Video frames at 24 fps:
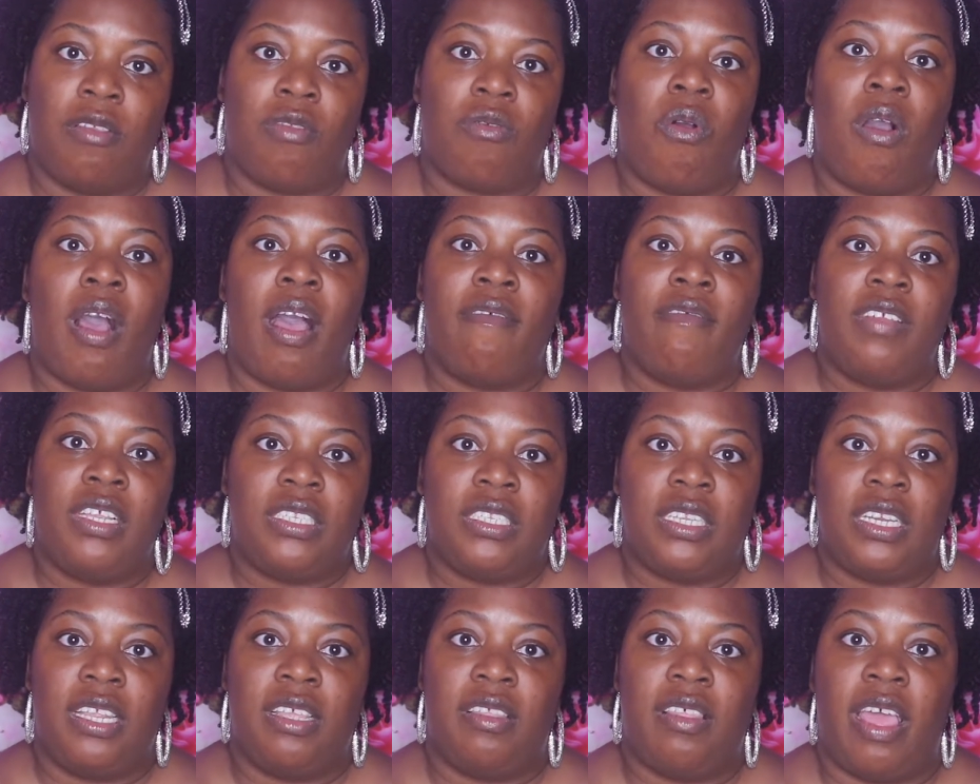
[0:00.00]
So
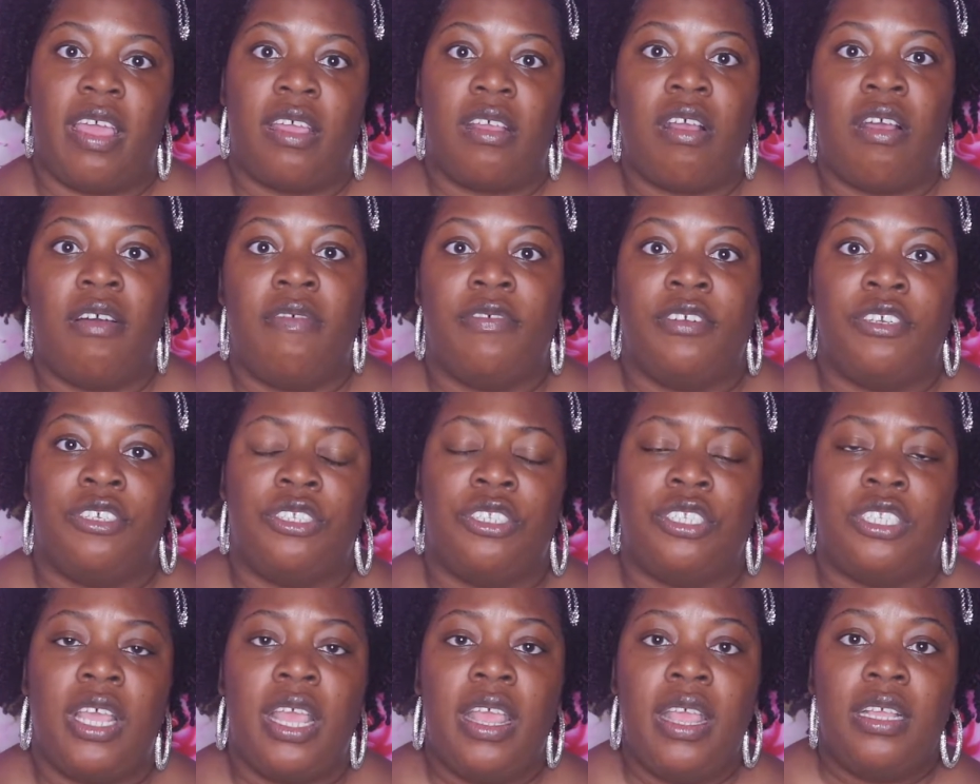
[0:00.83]
obviously that
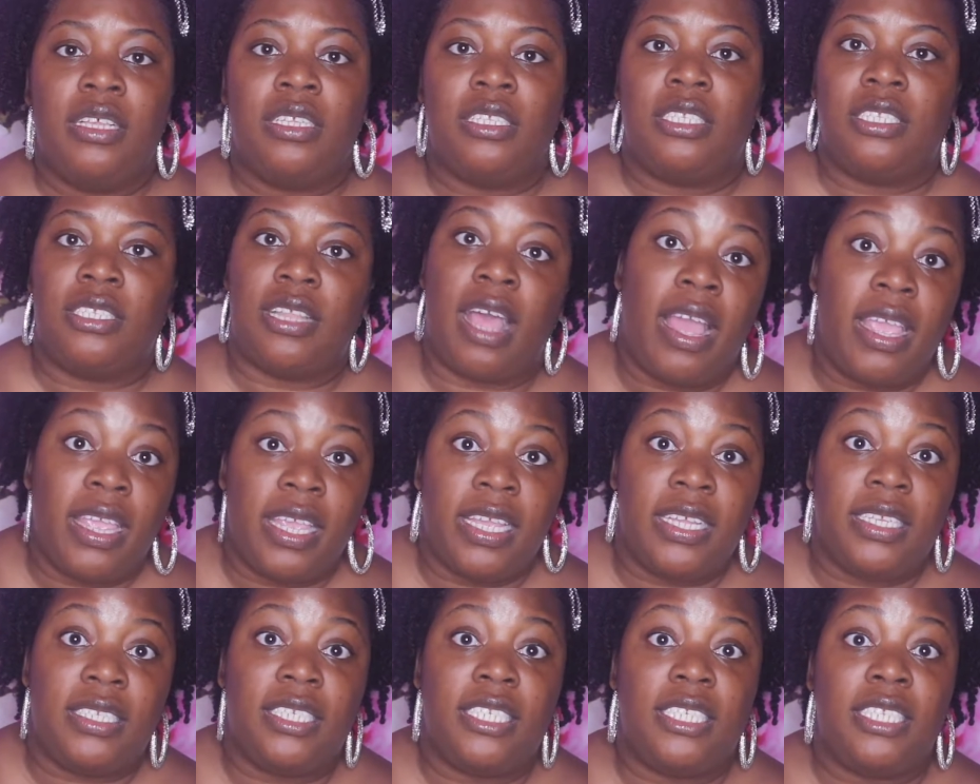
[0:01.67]
covers
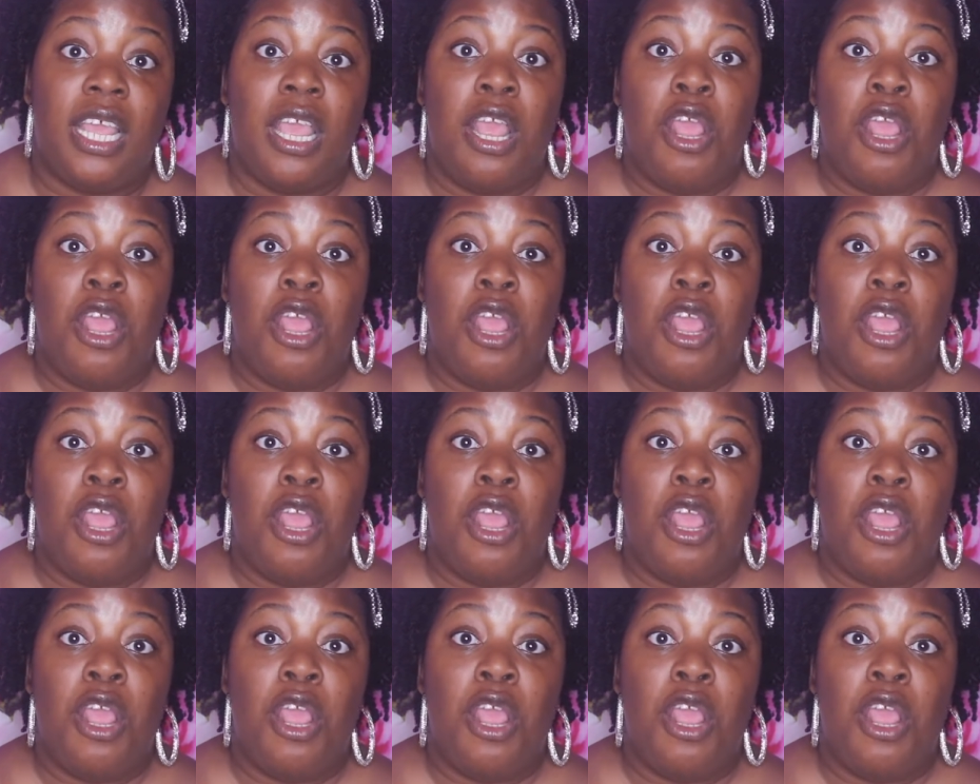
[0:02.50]
science.